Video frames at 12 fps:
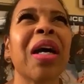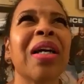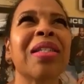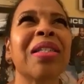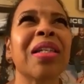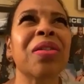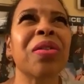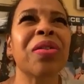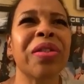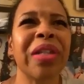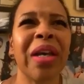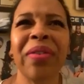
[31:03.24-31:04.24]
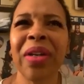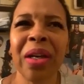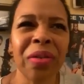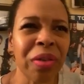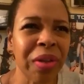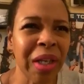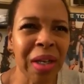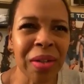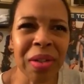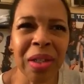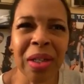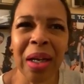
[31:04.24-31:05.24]
got 600,000 or
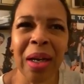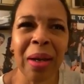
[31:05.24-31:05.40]
700,000.